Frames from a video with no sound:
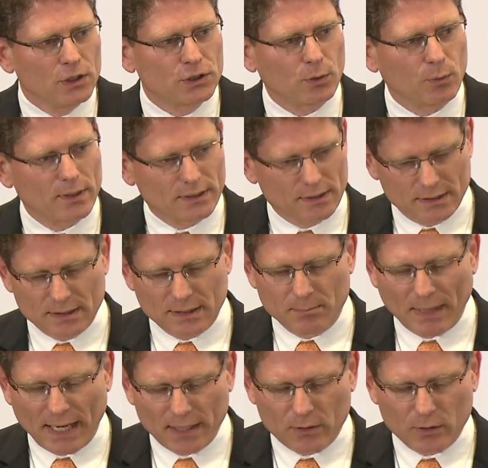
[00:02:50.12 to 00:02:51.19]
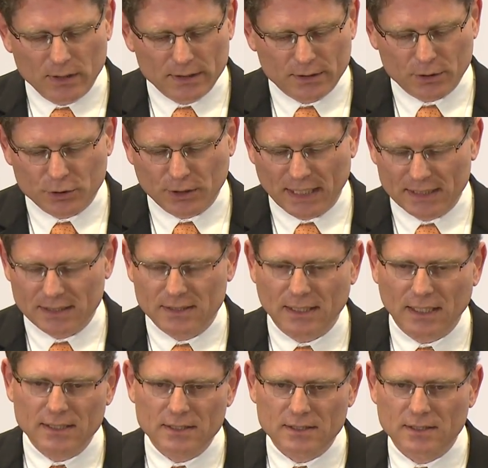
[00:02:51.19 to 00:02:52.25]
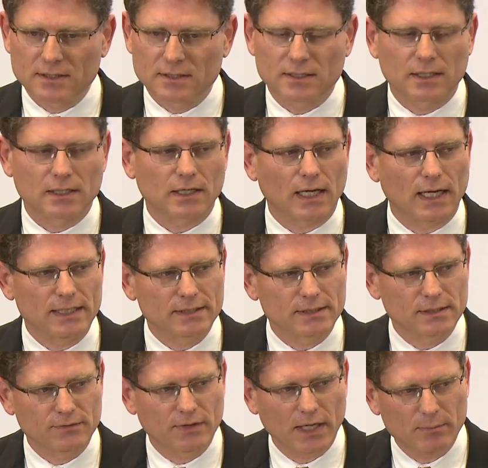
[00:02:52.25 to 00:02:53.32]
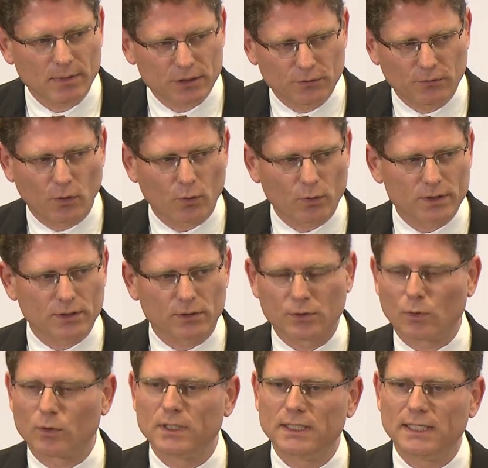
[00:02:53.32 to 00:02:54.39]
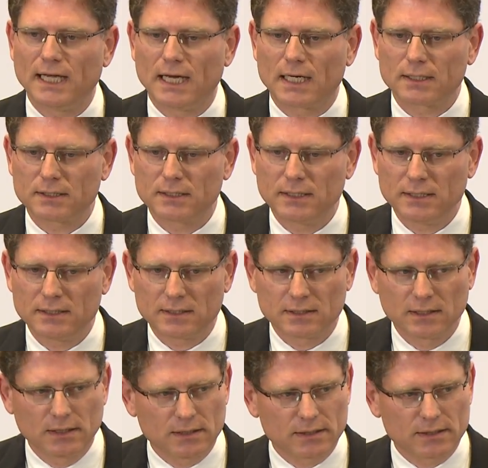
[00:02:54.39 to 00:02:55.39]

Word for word: So what the macro literature has done since the crisis is very much focused on non-linearities,